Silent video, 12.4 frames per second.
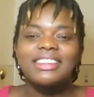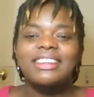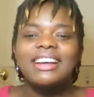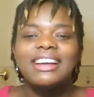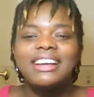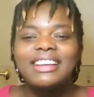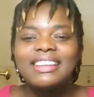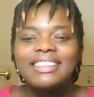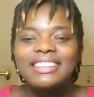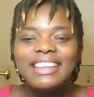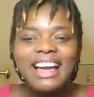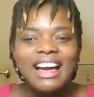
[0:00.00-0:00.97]

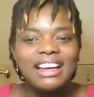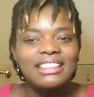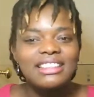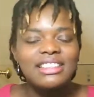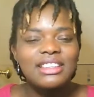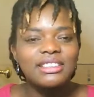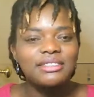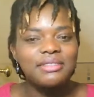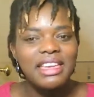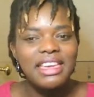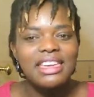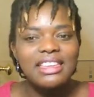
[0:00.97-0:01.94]
Yeah, so
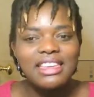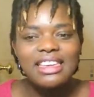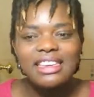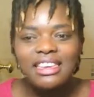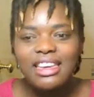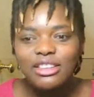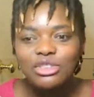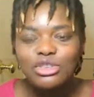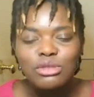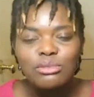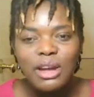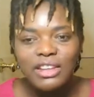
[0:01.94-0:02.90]
it can get
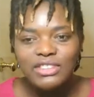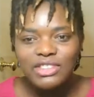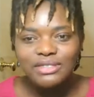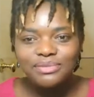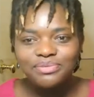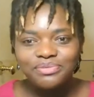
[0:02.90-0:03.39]
too much.